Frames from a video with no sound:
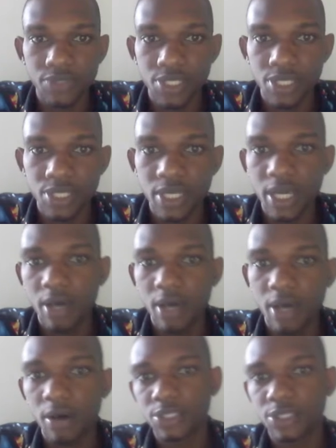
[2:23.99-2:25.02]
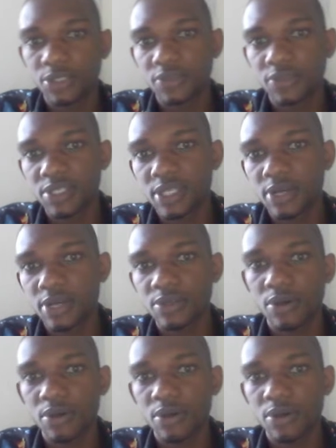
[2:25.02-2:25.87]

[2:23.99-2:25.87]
the cells.